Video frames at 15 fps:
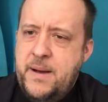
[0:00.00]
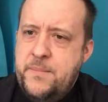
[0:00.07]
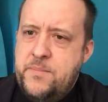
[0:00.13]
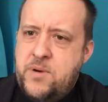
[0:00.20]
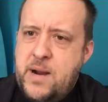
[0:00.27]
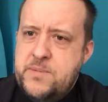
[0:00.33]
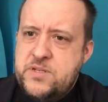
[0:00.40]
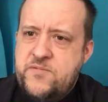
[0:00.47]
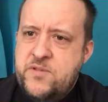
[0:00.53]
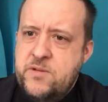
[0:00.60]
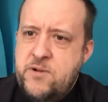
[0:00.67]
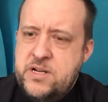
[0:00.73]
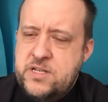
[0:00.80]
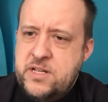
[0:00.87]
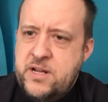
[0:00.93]
perhaps for the
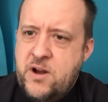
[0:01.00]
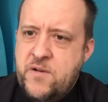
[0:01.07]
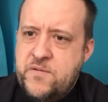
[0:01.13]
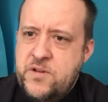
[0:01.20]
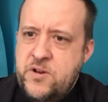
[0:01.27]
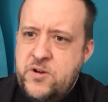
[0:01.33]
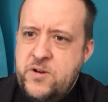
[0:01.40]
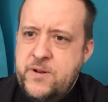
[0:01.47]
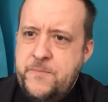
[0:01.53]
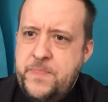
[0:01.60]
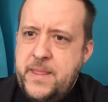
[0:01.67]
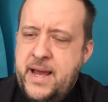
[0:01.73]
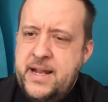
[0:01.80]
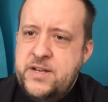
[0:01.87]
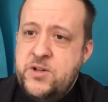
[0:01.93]
rest of the afternoon,
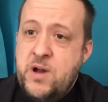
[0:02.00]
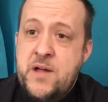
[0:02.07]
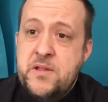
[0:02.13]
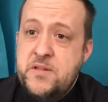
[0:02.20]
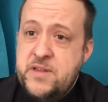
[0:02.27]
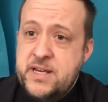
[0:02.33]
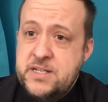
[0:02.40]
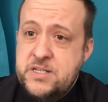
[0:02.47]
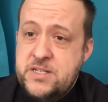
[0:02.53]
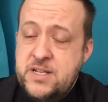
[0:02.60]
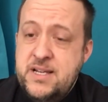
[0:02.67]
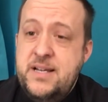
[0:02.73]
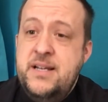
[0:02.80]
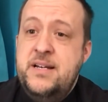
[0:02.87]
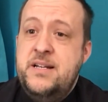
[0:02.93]
and do other things.
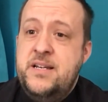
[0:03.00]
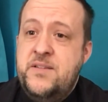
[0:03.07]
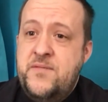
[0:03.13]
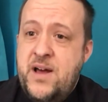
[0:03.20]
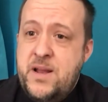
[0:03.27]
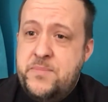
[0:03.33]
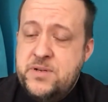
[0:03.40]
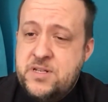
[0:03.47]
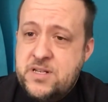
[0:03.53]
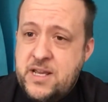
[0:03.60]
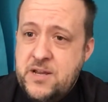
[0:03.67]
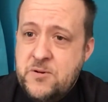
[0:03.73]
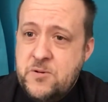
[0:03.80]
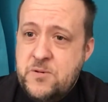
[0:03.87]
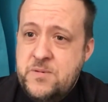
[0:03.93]
Develop a
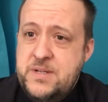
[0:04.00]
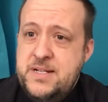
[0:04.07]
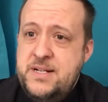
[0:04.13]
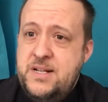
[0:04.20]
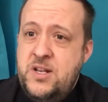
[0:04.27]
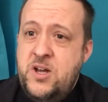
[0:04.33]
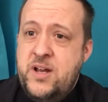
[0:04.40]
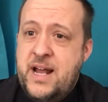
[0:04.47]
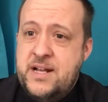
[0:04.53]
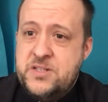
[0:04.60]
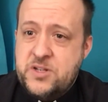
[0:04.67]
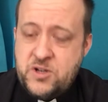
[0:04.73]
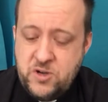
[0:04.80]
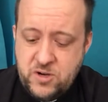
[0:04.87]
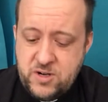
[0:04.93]
skill, learn how
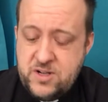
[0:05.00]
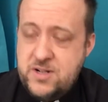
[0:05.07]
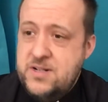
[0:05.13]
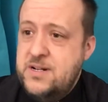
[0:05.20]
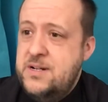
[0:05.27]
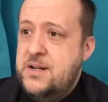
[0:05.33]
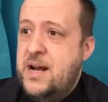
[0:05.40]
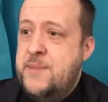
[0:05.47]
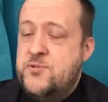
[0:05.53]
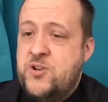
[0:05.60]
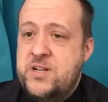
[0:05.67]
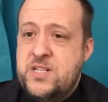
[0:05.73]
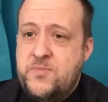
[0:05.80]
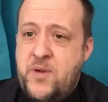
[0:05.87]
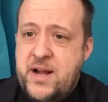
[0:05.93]
to cook, I'm
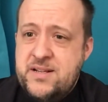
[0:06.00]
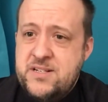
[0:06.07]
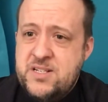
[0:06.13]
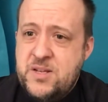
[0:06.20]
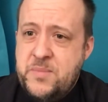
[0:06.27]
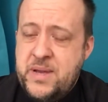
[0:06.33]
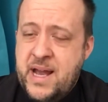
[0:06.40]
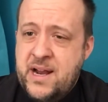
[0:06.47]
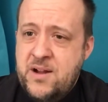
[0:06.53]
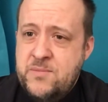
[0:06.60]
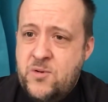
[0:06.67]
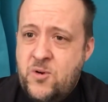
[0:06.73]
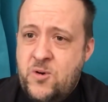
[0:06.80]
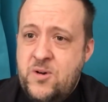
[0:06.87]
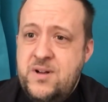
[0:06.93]
trying to practice the piano
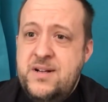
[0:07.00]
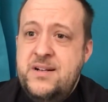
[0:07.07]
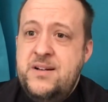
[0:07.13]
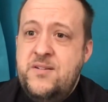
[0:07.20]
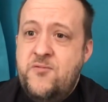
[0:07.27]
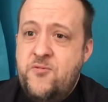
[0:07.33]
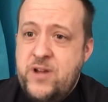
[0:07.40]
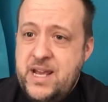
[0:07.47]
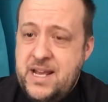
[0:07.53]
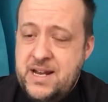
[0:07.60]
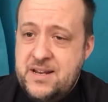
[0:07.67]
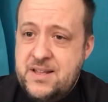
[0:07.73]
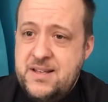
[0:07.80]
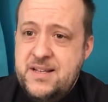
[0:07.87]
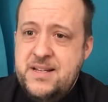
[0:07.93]
more,
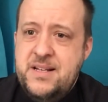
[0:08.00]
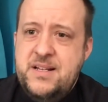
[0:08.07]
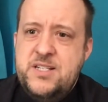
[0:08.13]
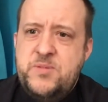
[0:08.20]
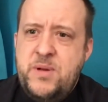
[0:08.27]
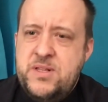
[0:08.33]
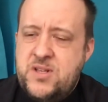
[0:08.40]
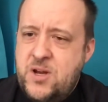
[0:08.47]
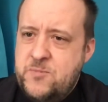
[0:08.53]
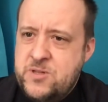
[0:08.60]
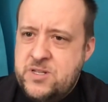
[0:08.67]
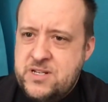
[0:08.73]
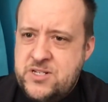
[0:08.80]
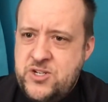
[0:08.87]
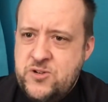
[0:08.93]
read, spend time with
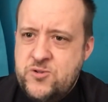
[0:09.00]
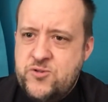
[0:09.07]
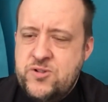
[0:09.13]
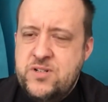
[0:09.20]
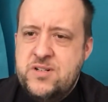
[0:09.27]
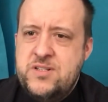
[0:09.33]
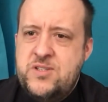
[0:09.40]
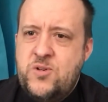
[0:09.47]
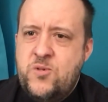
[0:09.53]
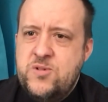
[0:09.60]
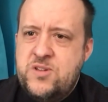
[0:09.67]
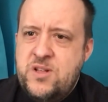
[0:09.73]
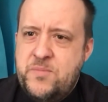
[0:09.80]
the children, talk to the